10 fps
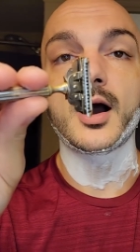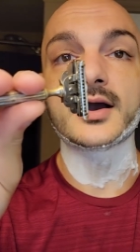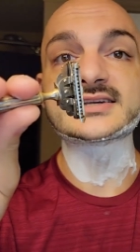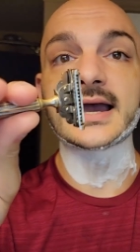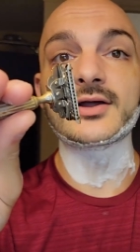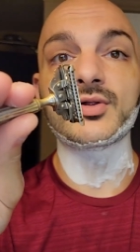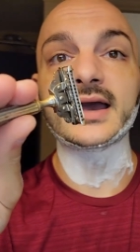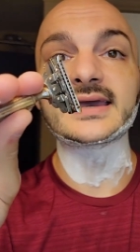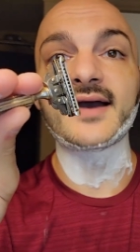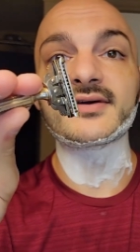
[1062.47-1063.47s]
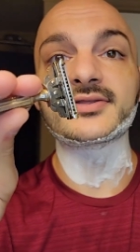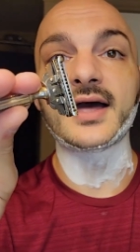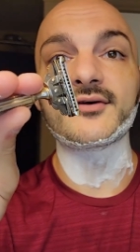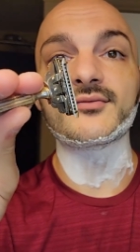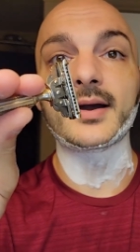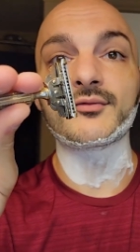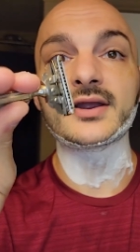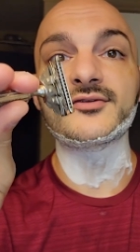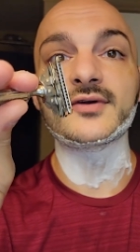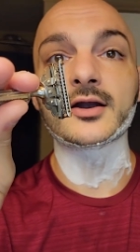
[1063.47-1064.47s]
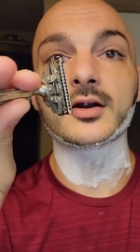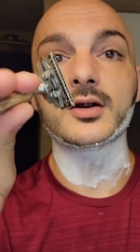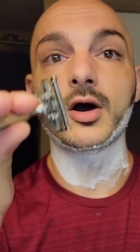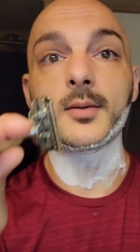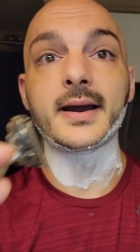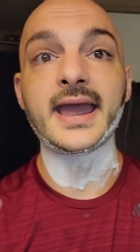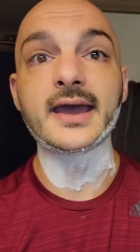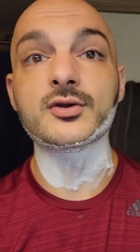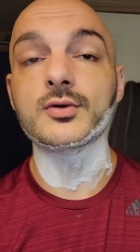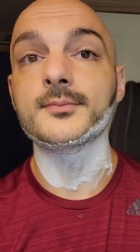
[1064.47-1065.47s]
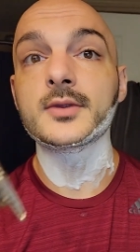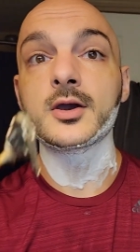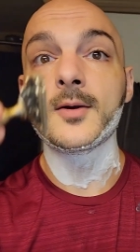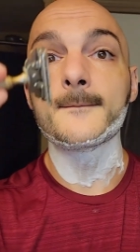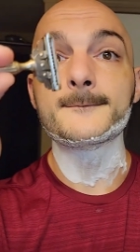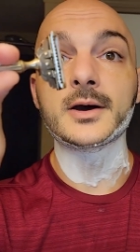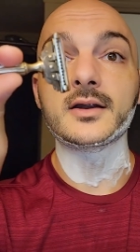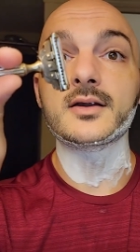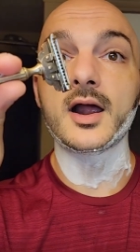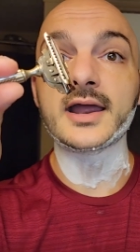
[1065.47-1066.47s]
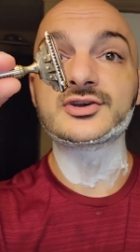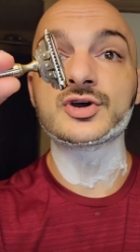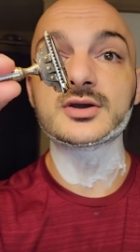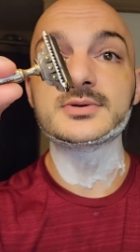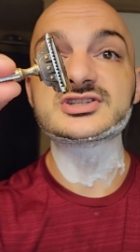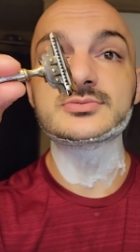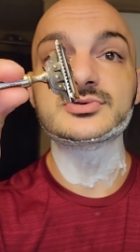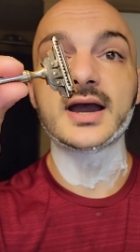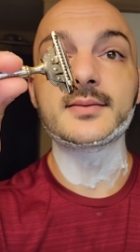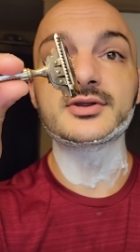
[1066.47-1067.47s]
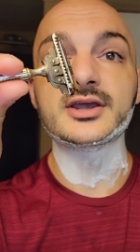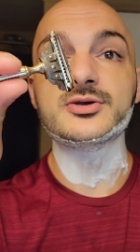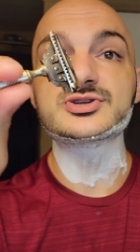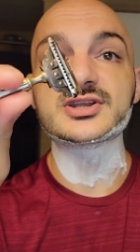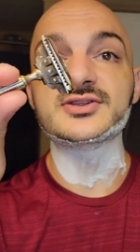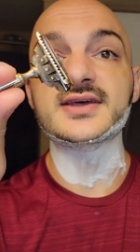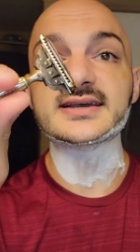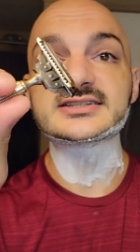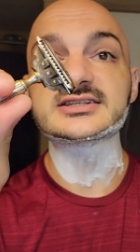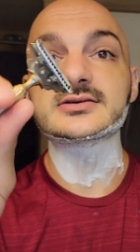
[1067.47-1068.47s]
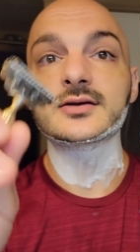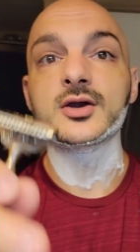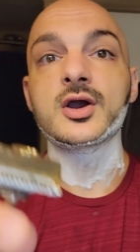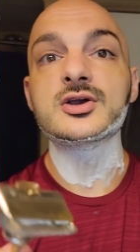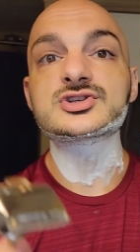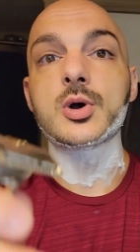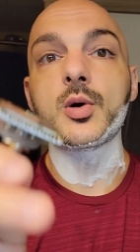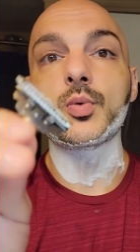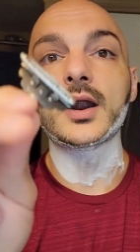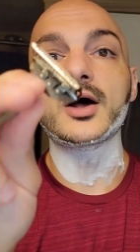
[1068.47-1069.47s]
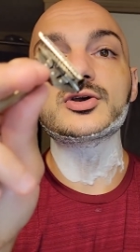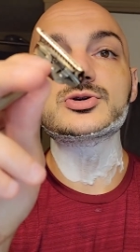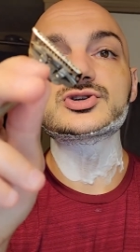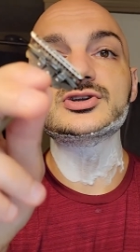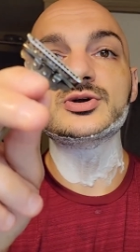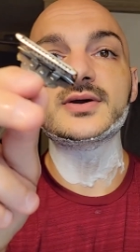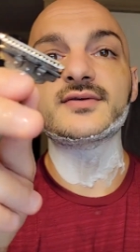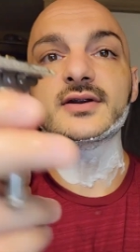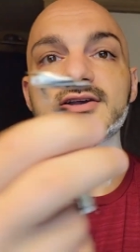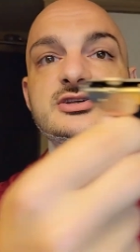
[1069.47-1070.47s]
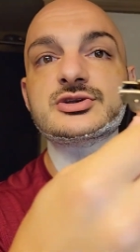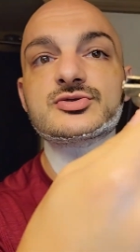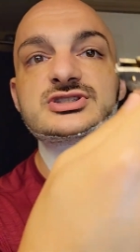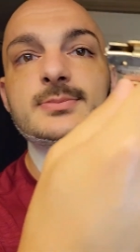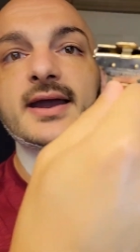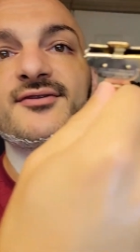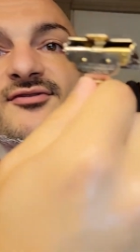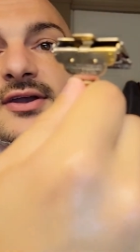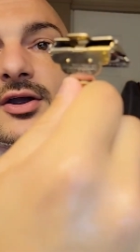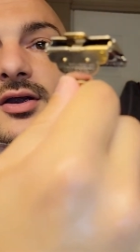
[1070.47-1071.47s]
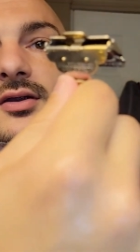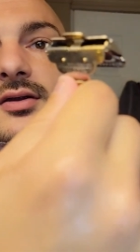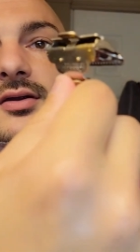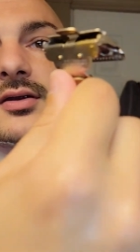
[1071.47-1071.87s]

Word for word: because I like having that my ring finger on my handle. But it took me some time to get used to this. So what I'll usually do even is you'll see my finger.